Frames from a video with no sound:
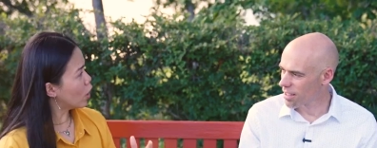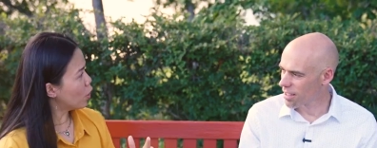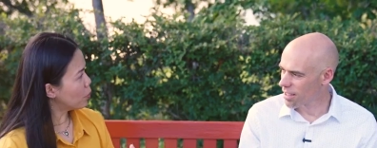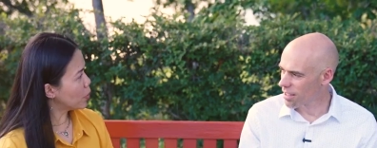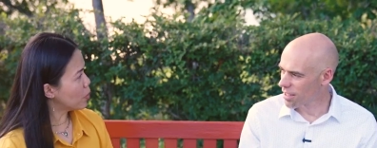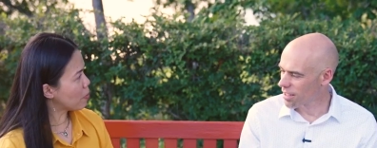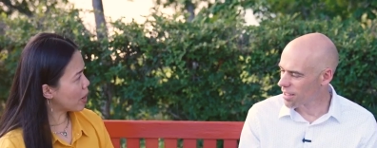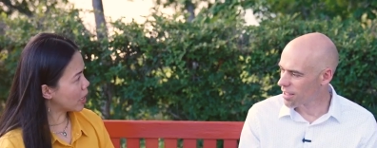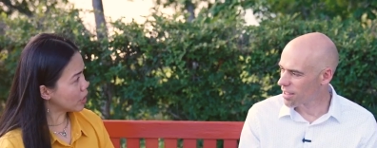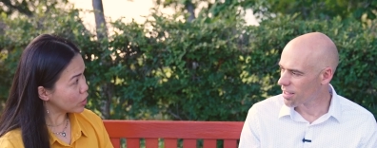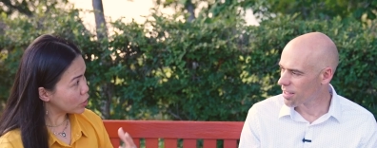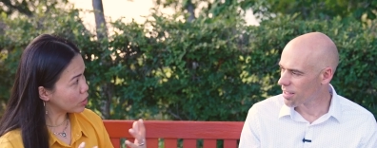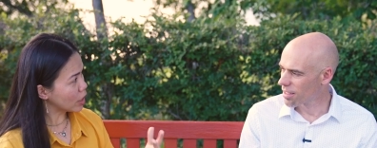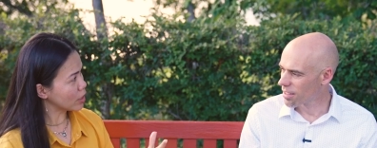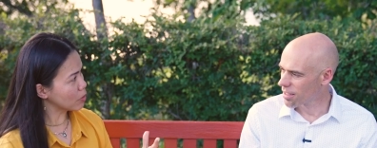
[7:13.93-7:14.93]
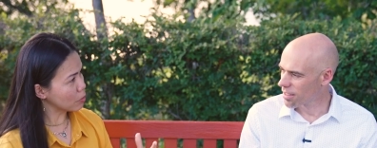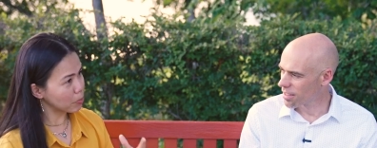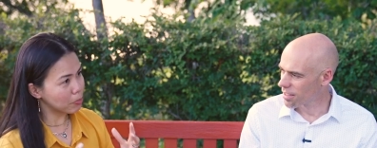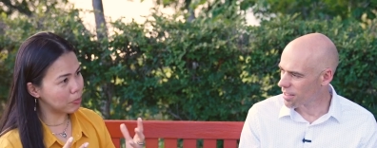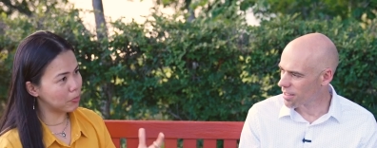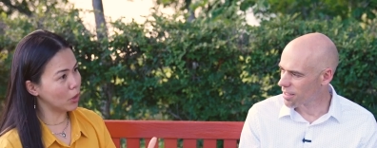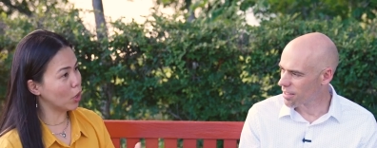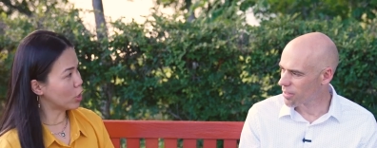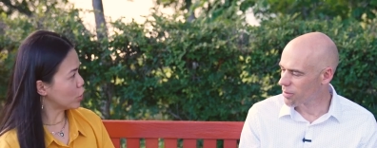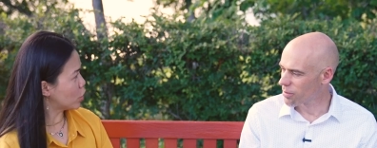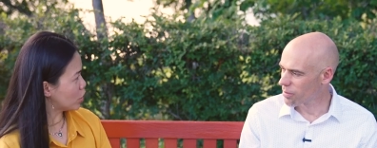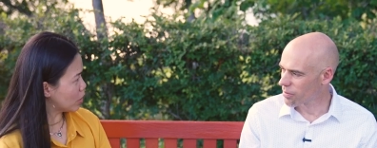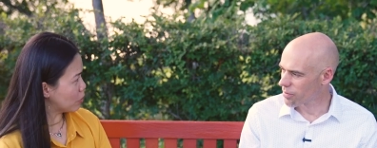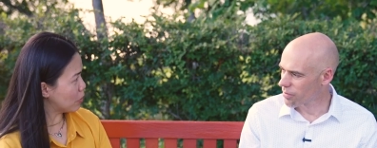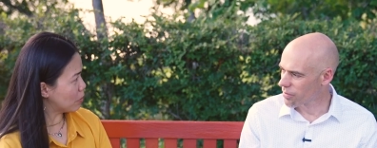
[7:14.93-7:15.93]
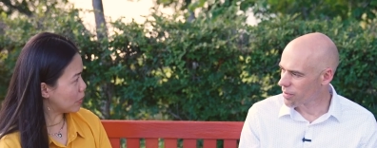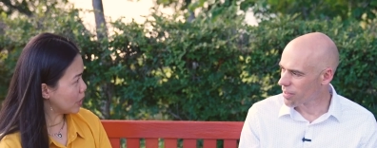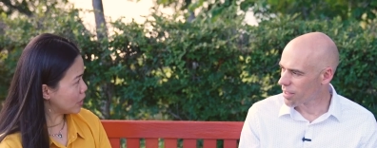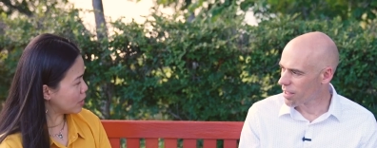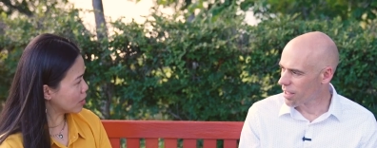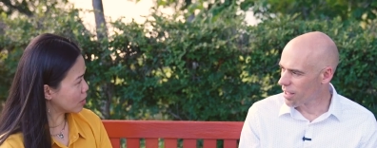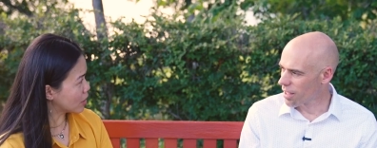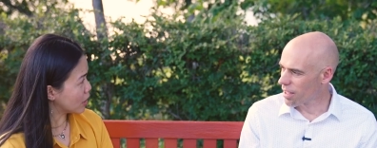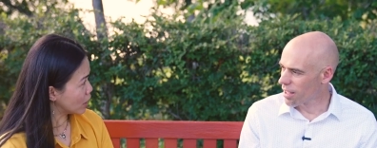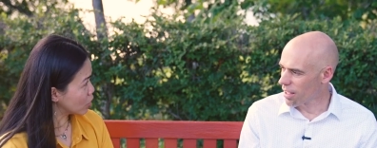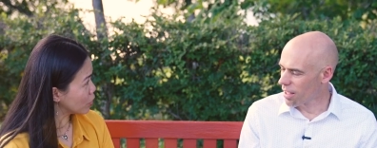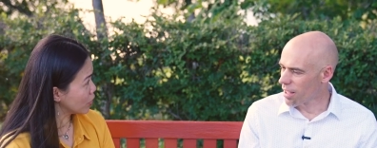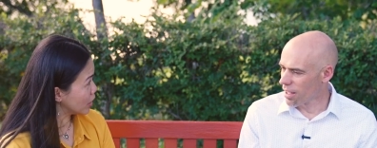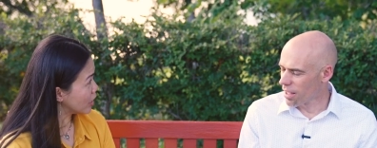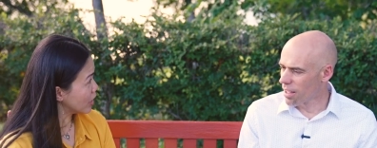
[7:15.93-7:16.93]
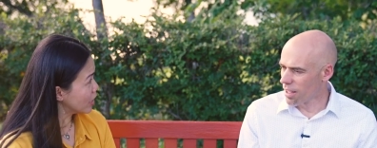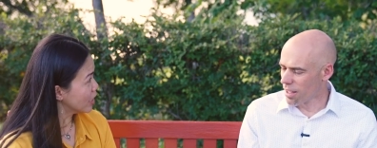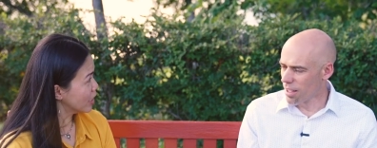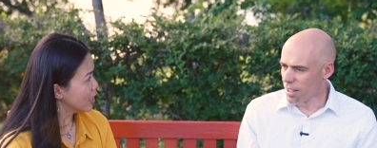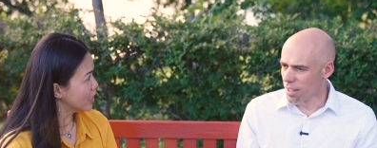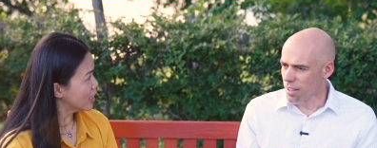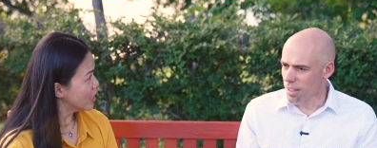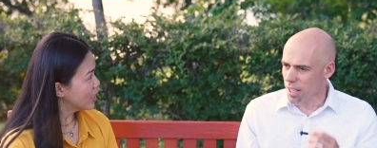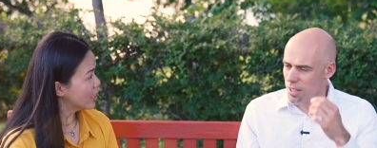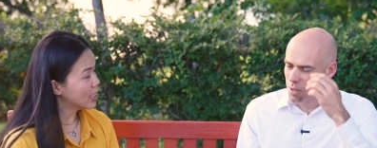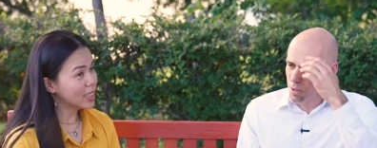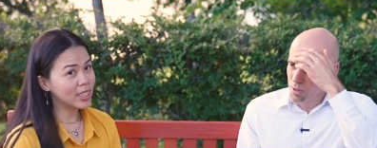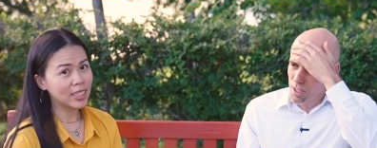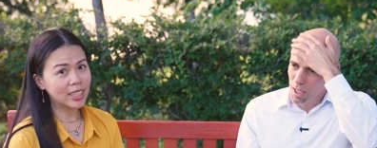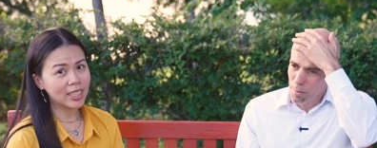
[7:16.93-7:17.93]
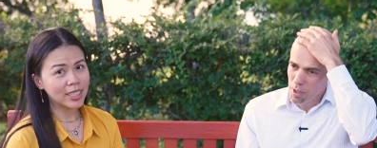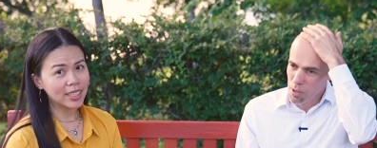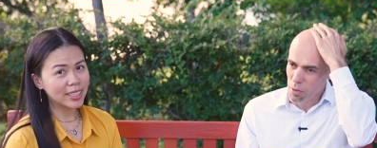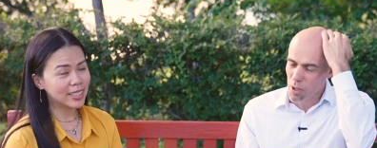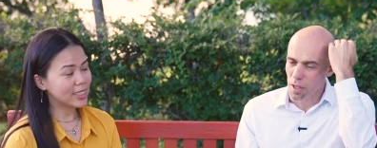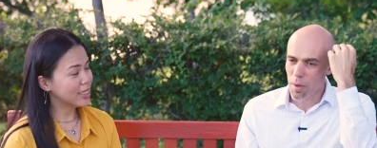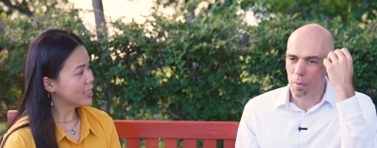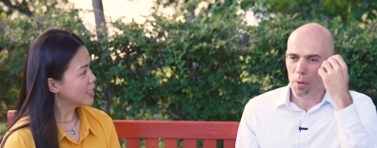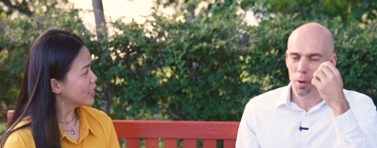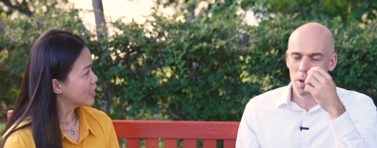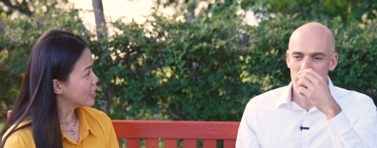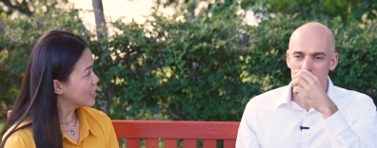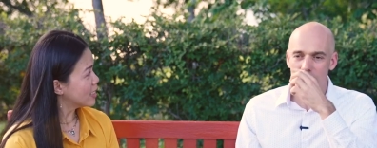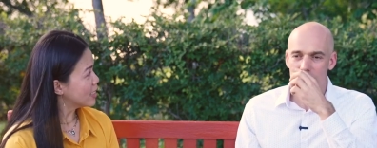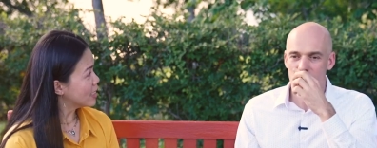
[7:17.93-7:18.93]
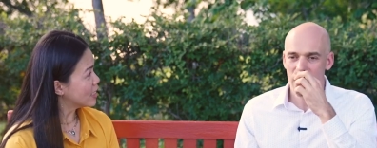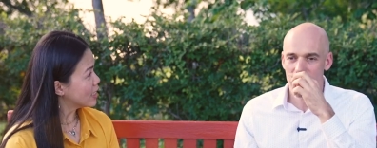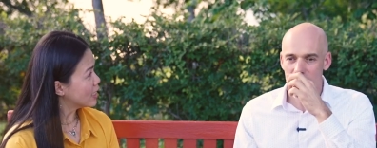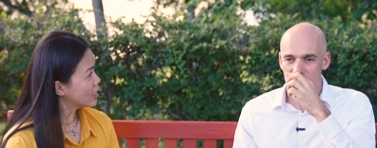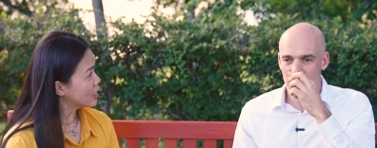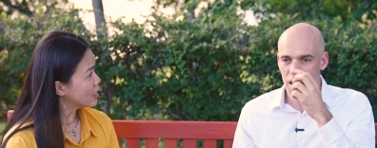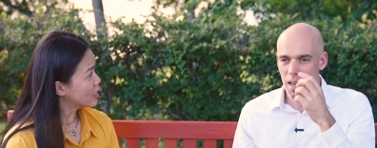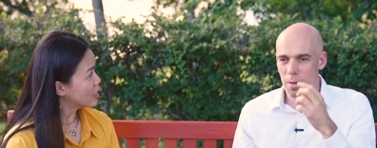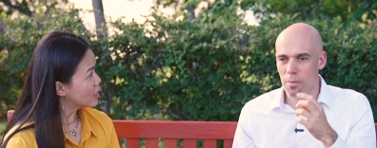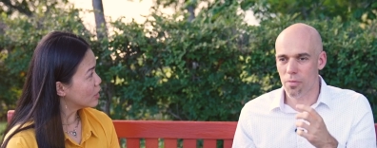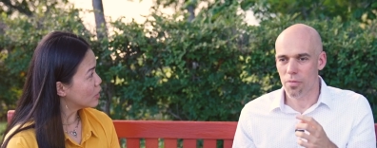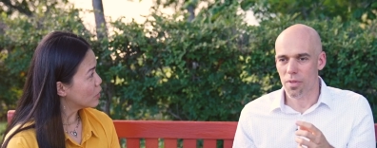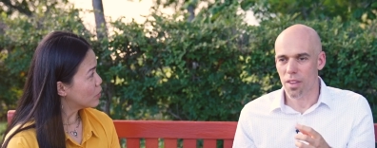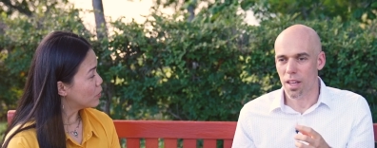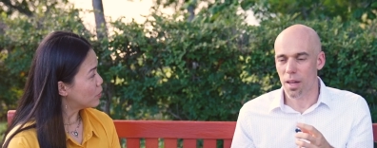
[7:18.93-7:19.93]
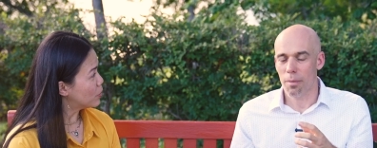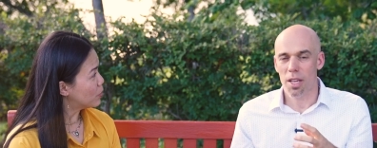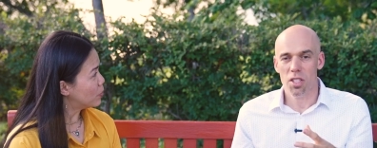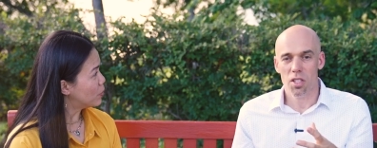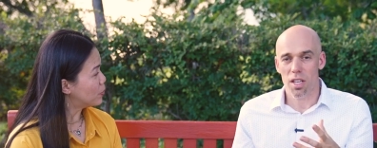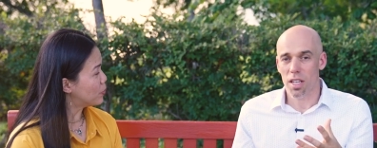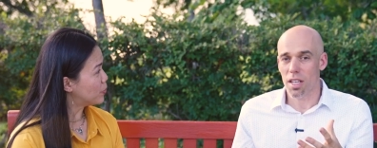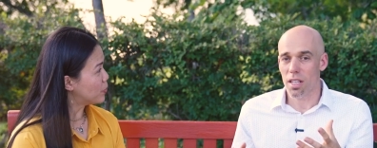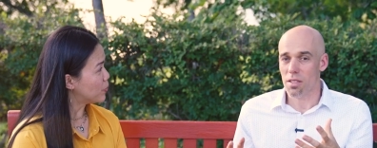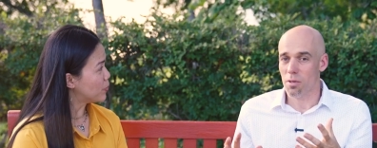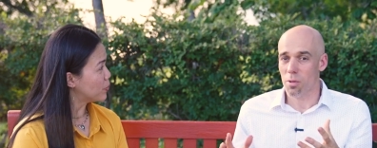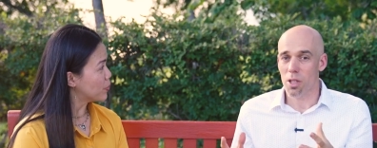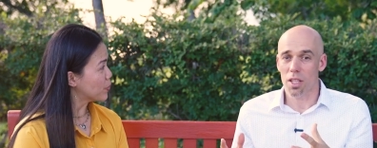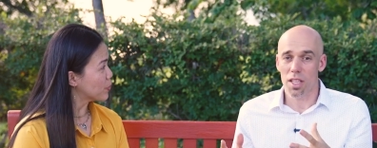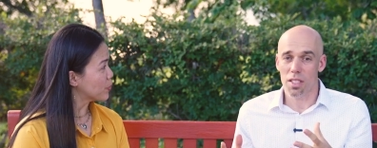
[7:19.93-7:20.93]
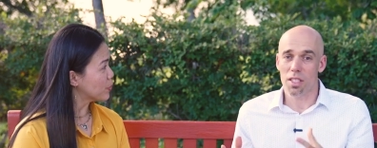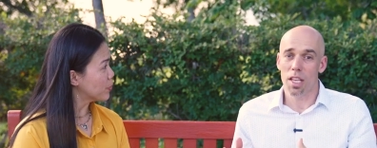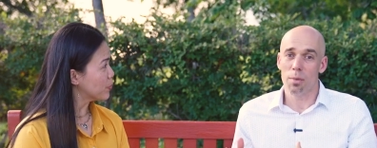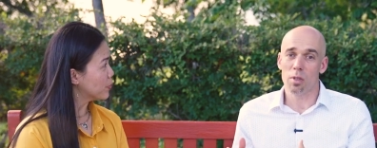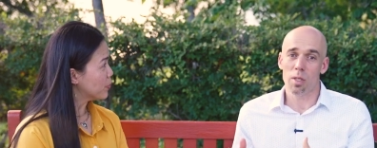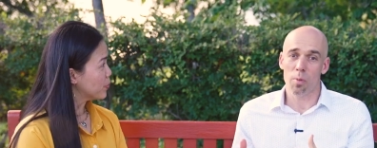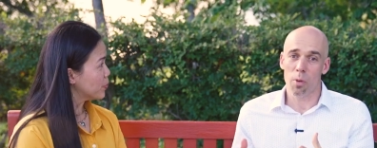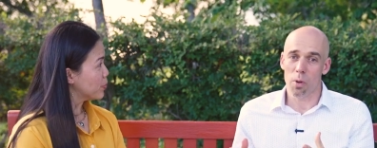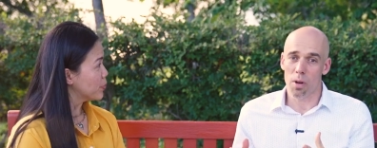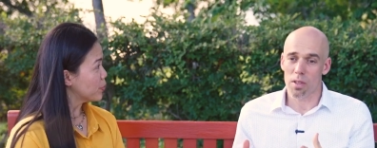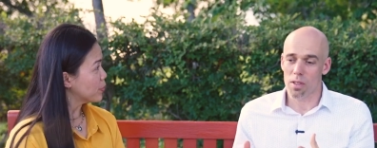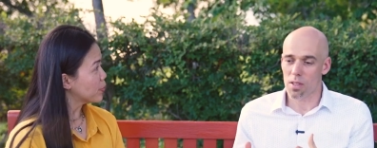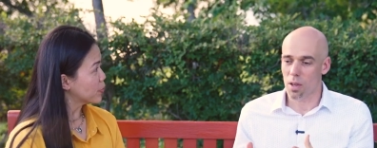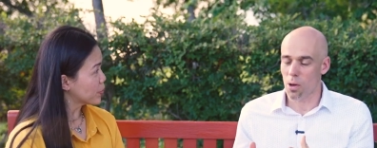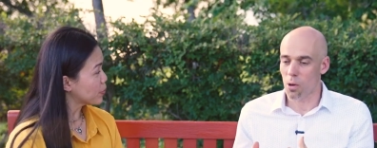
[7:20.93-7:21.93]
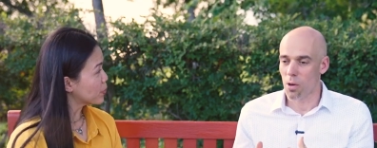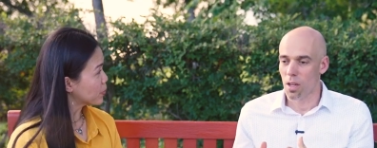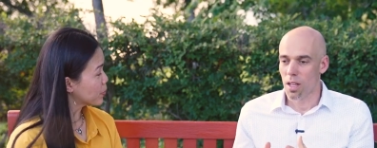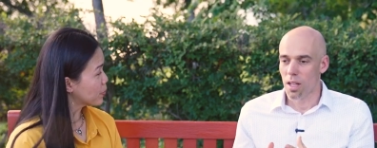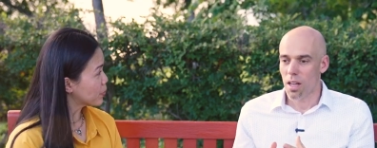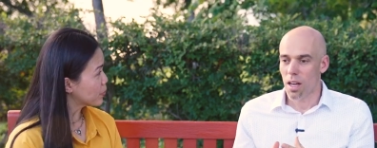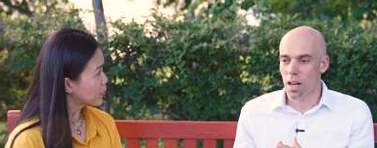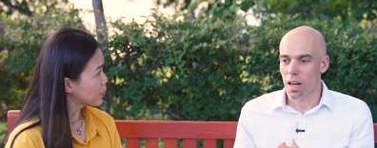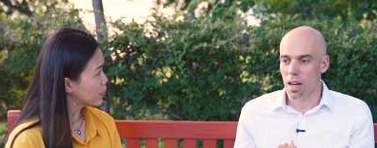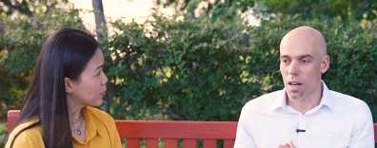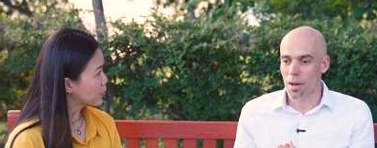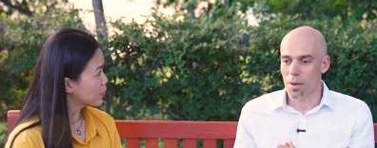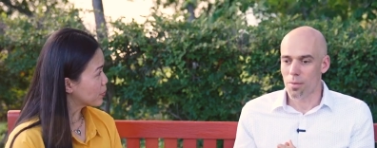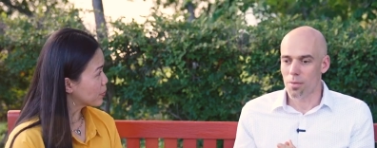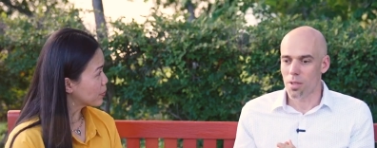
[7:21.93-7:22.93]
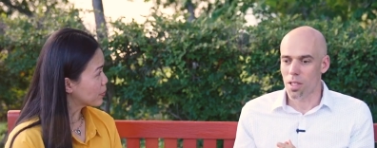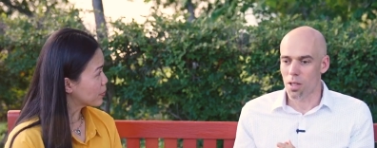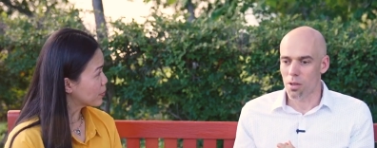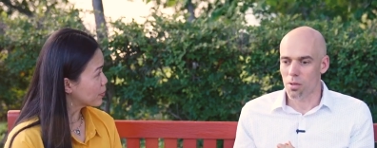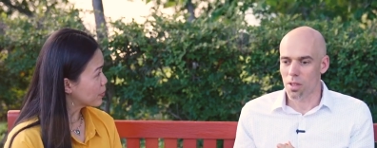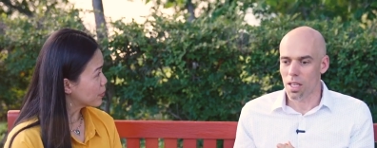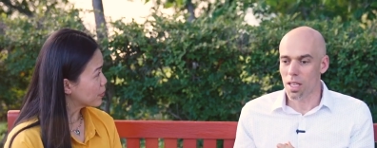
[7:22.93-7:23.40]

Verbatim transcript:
Speaker 1: help you manage that large sum of money successfully?
Speaker 2: Yeah, so team is really important. I think, um, like I mentioned, it is really a team sport. So uh, you know, the